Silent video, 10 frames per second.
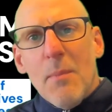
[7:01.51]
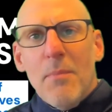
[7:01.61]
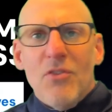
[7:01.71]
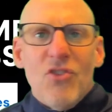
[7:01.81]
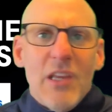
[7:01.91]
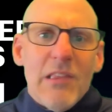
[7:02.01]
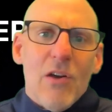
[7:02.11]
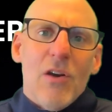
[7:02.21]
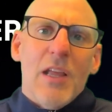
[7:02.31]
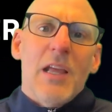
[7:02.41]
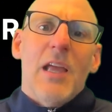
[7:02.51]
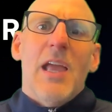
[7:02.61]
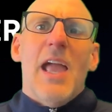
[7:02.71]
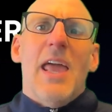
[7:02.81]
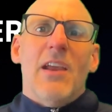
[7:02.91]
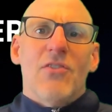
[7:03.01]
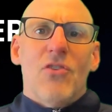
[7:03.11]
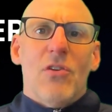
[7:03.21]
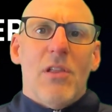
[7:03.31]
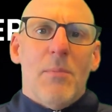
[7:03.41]
machine learning, and
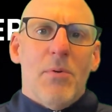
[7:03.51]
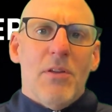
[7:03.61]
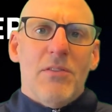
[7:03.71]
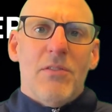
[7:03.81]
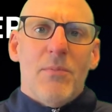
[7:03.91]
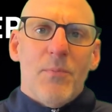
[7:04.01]
external inputs.